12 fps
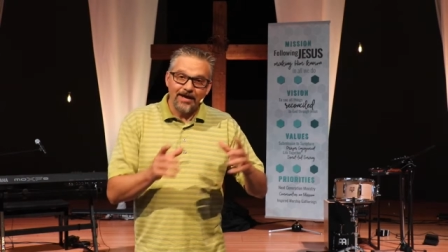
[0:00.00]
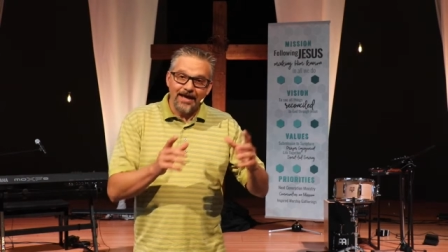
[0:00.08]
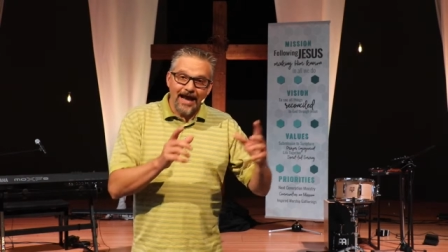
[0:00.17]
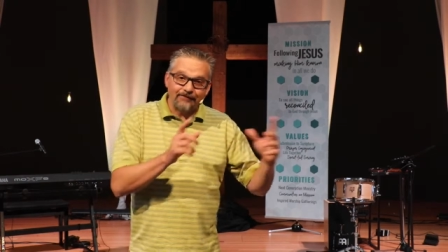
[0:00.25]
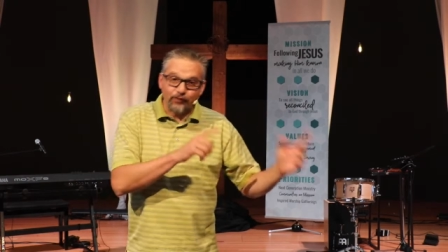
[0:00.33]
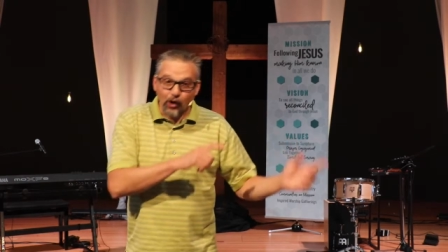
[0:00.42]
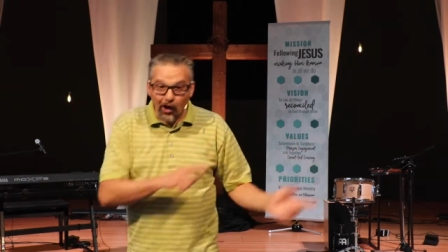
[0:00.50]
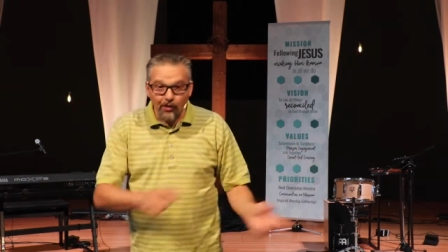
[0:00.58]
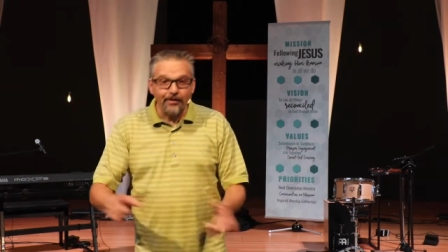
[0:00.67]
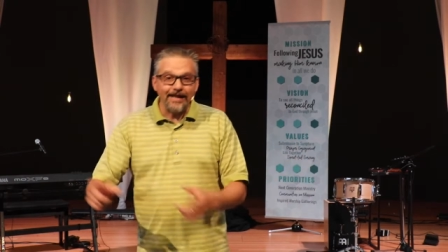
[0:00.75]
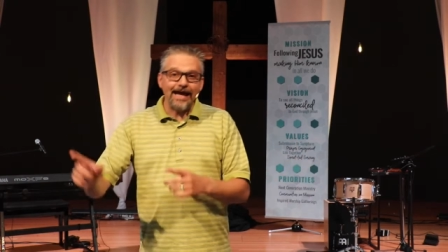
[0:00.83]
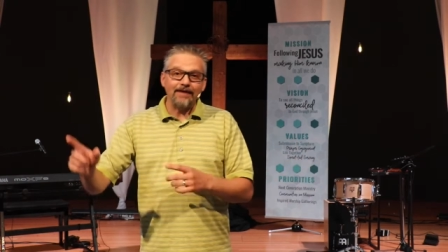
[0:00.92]
after
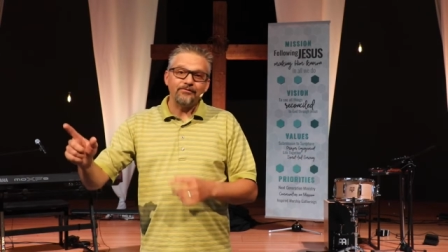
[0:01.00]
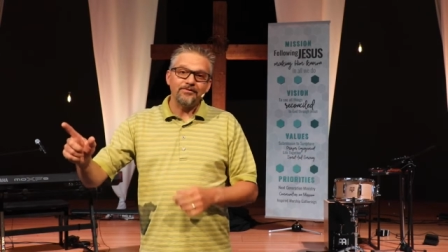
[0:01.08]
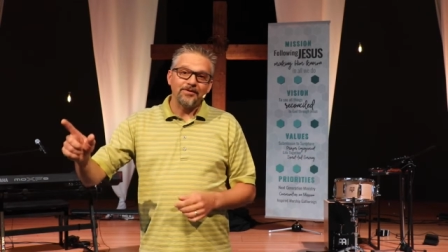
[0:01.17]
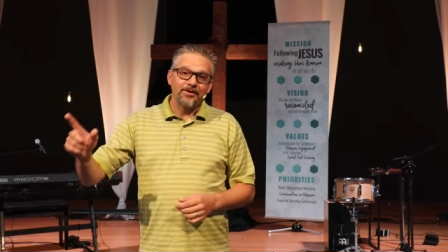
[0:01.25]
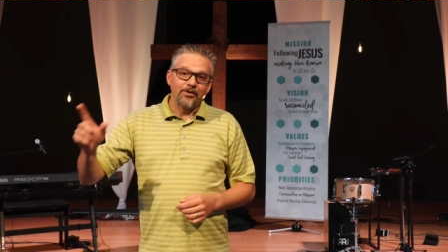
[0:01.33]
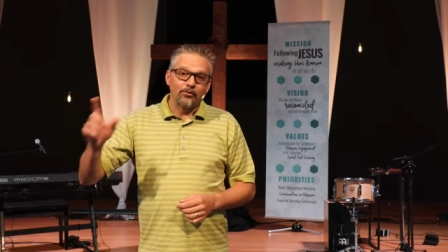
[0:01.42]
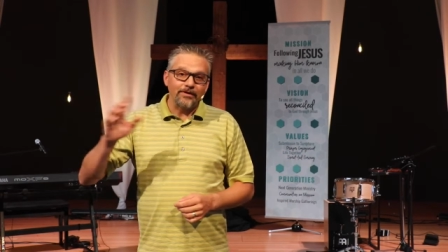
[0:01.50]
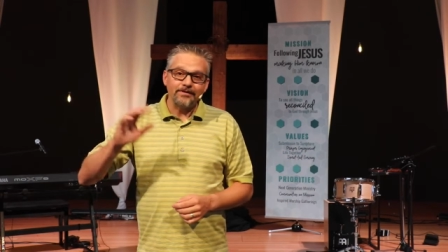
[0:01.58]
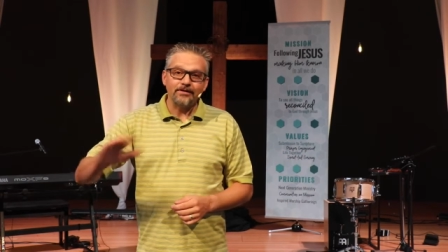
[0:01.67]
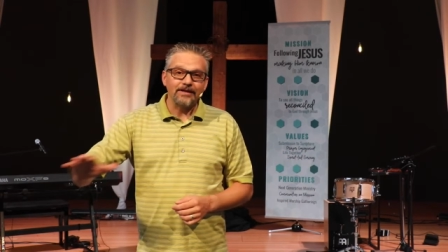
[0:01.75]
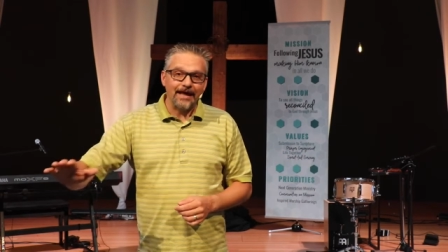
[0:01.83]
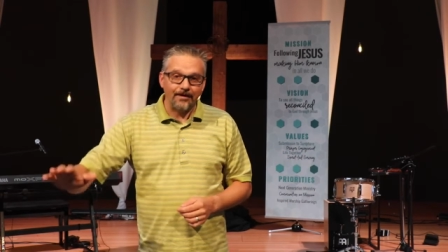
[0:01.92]
already having written a
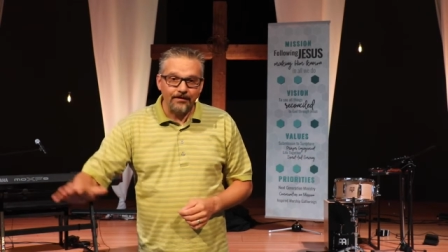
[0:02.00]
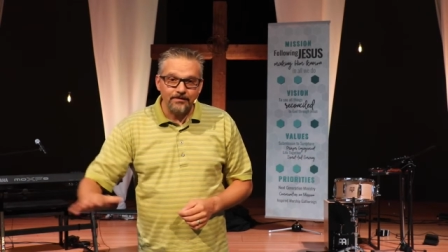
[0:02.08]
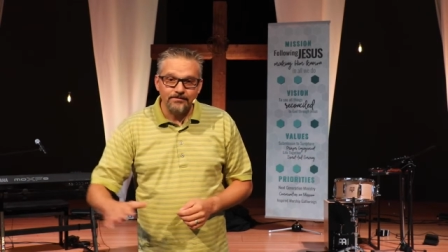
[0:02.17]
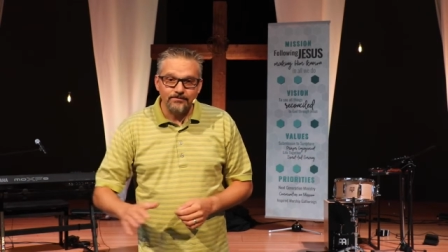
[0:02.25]
letter